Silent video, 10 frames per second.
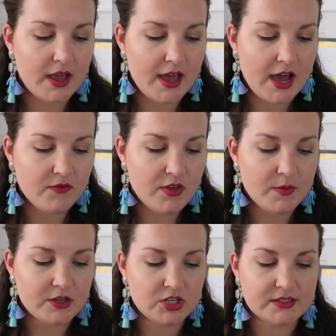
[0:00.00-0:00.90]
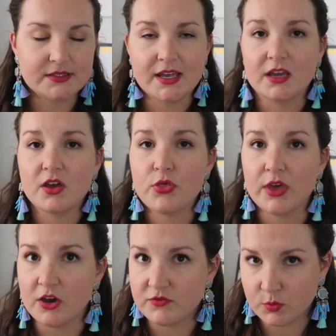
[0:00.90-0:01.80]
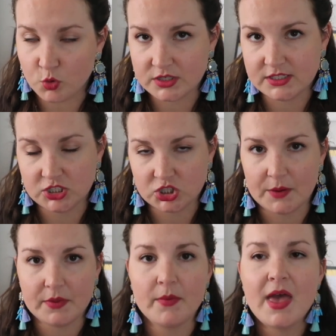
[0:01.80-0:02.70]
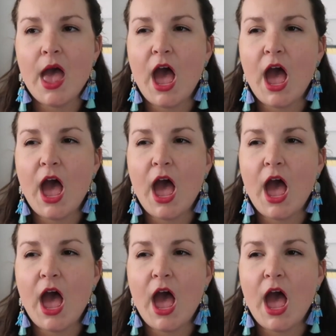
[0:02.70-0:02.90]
have them just like think of some words to describe them.